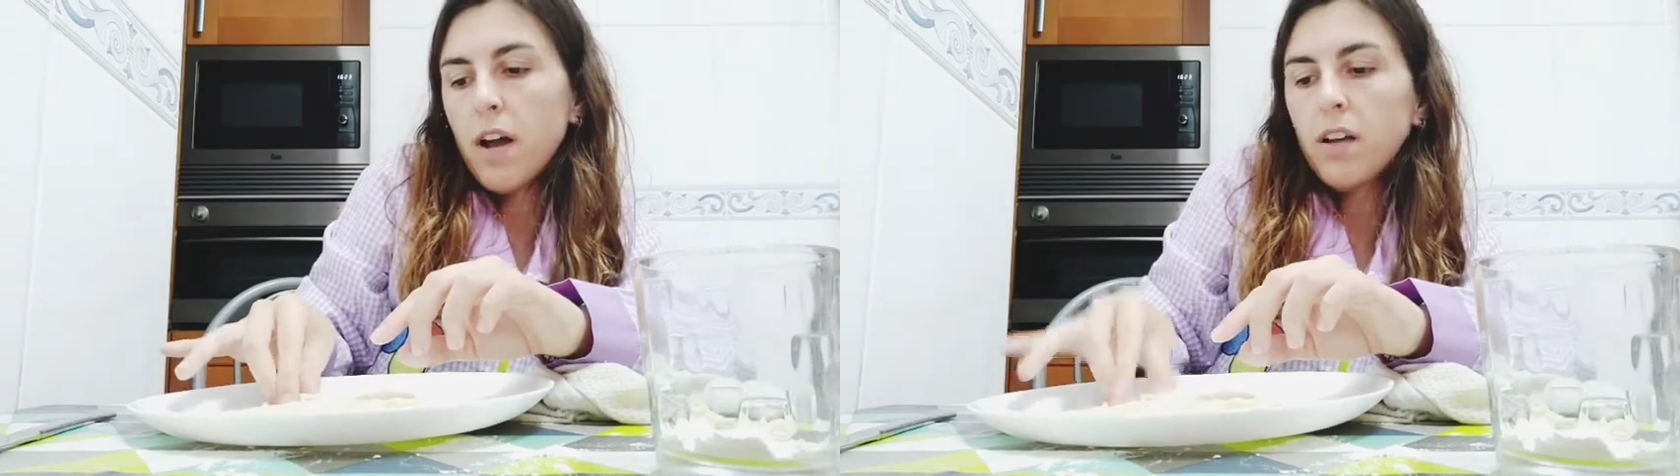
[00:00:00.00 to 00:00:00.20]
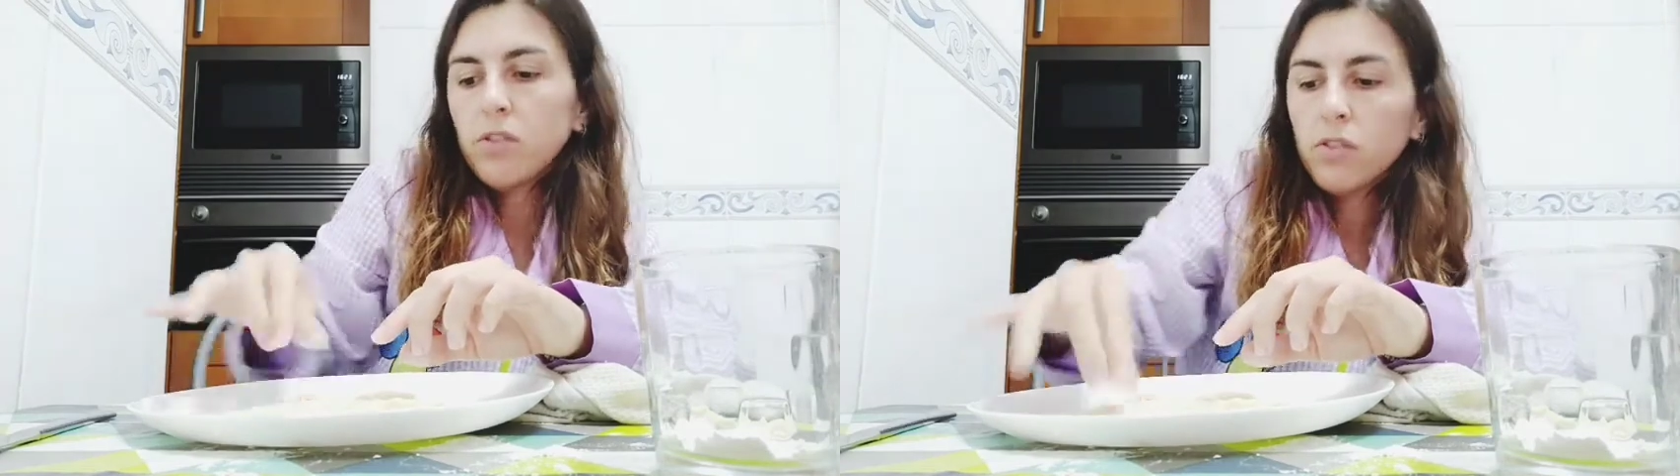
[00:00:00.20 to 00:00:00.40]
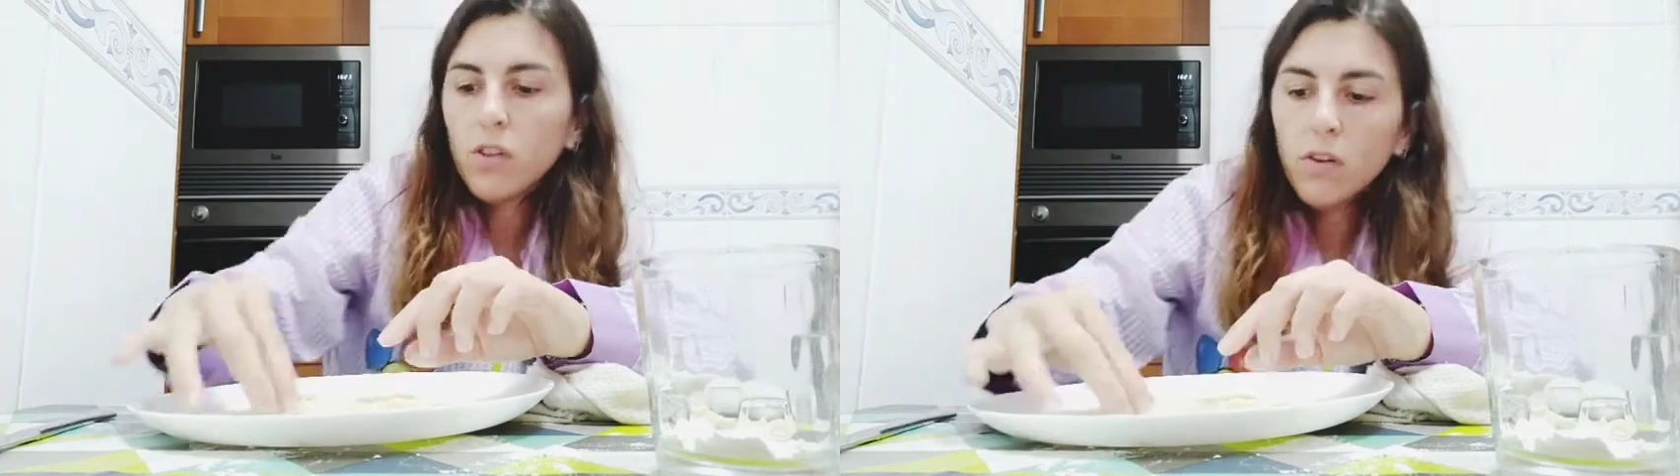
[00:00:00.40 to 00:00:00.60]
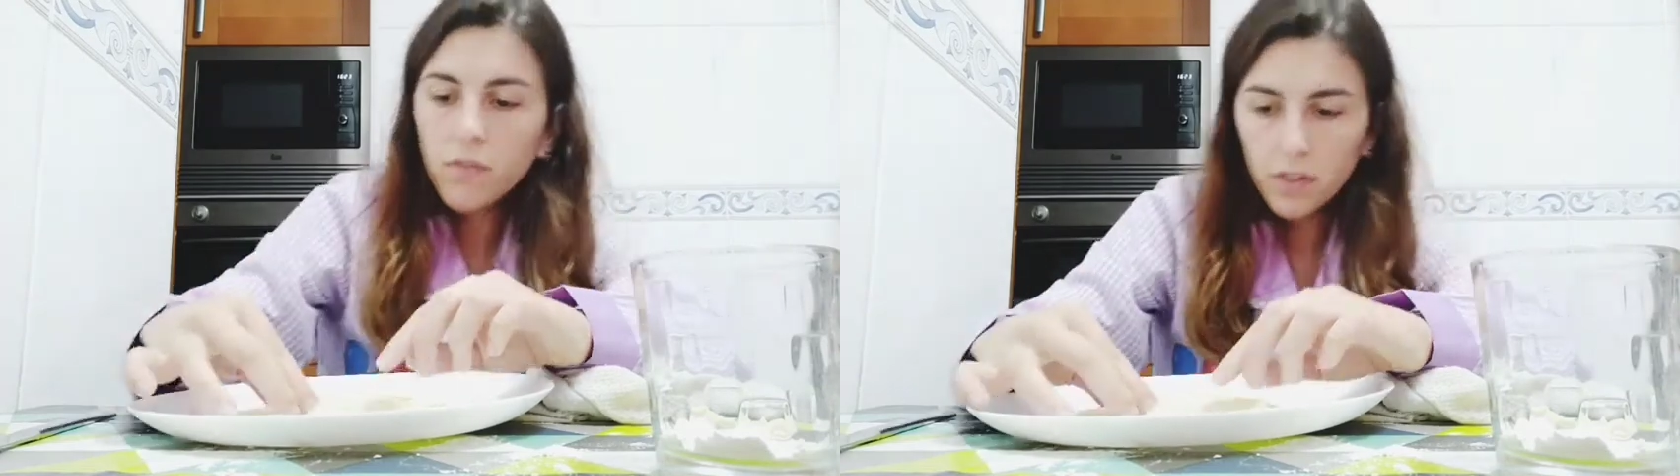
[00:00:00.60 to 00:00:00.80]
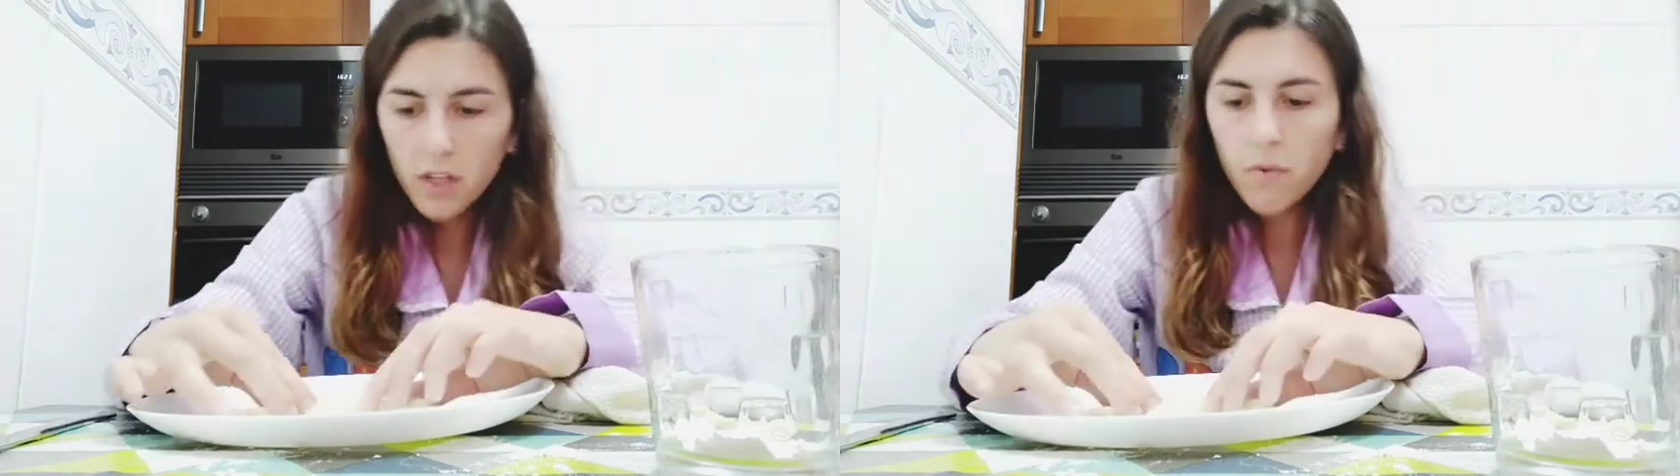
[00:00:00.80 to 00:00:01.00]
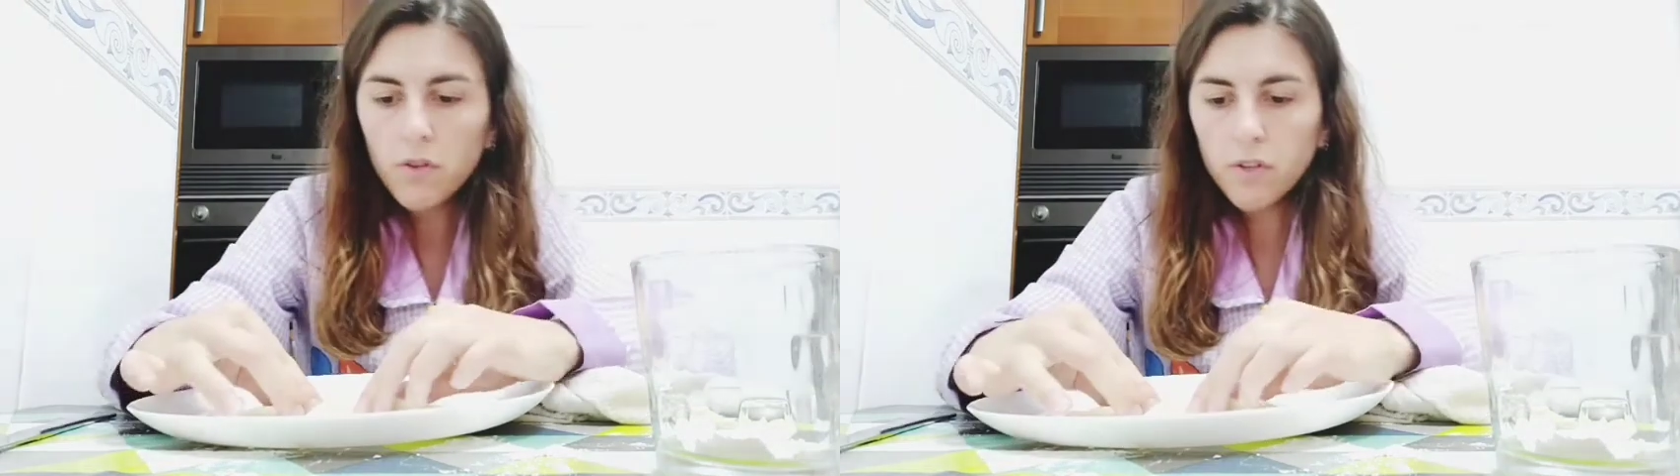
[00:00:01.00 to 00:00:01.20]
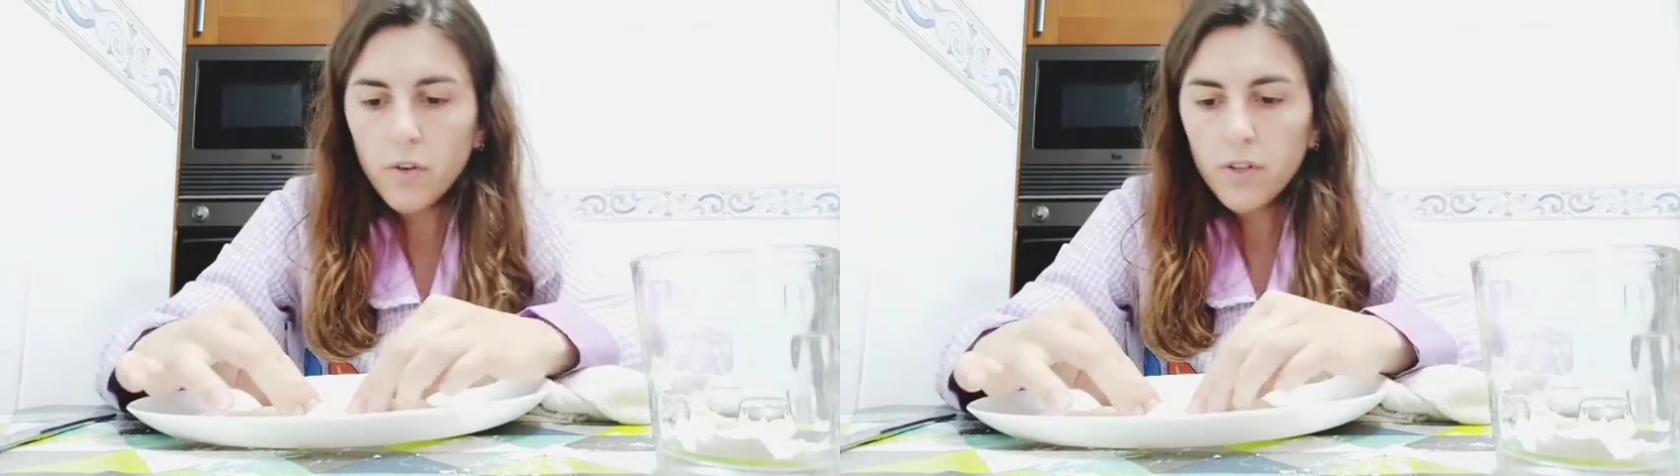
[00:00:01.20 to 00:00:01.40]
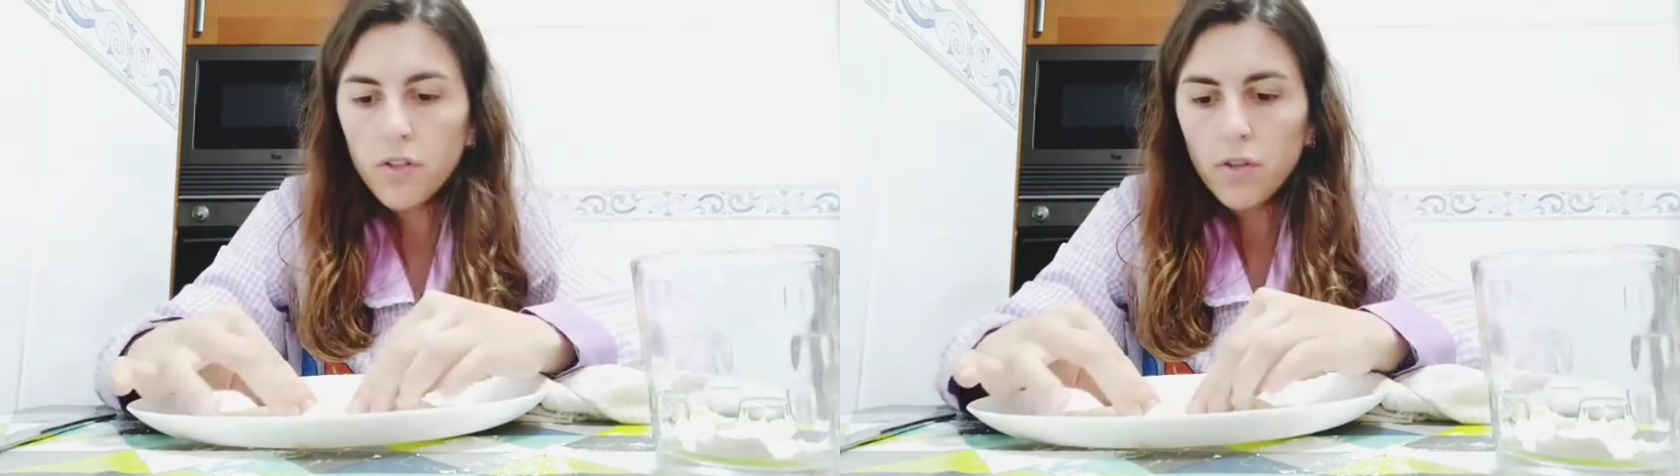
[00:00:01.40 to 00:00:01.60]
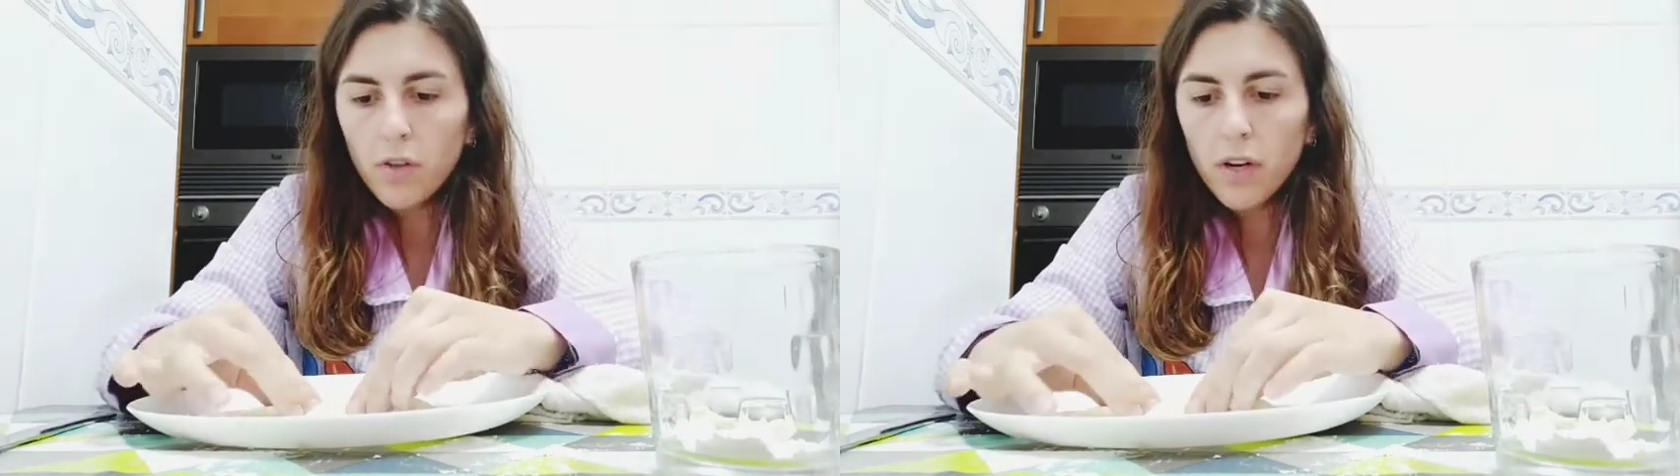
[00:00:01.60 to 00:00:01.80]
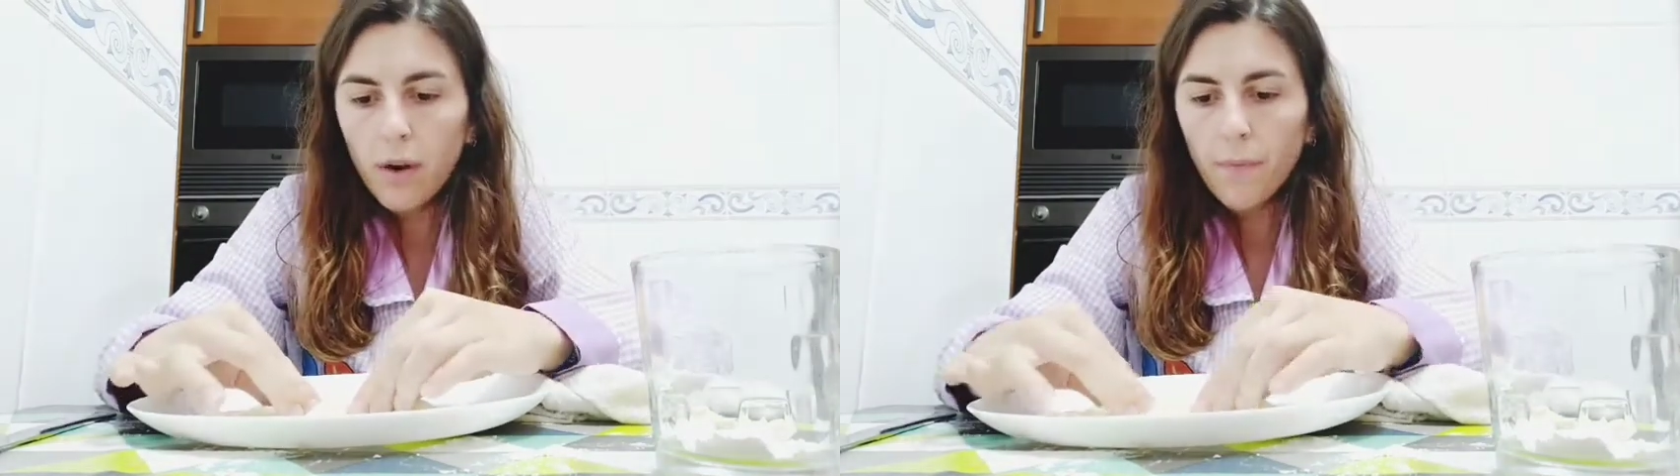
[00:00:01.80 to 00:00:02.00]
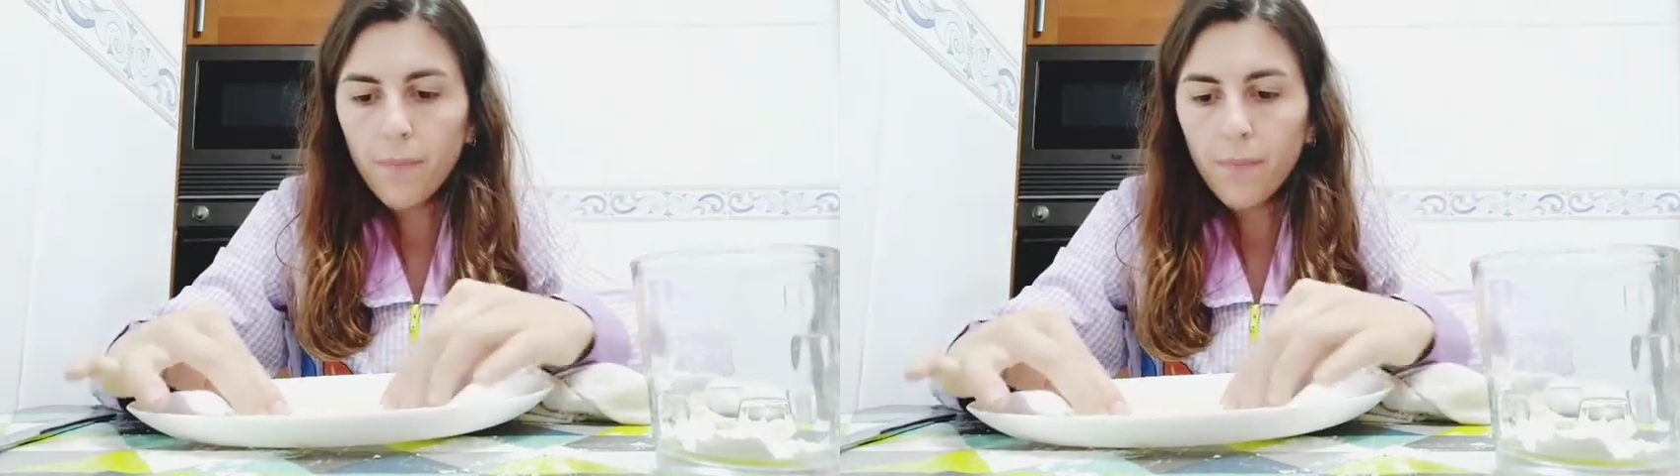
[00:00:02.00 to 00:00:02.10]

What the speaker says: a starfish. I will show it to you now.